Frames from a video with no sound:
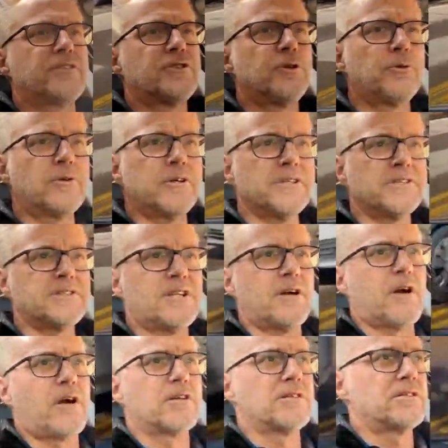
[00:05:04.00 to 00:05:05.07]
tourists. There
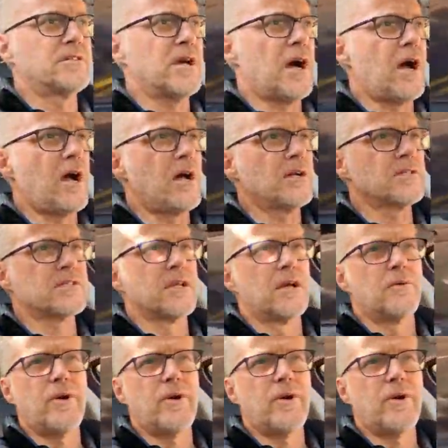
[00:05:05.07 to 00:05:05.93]
are dogs.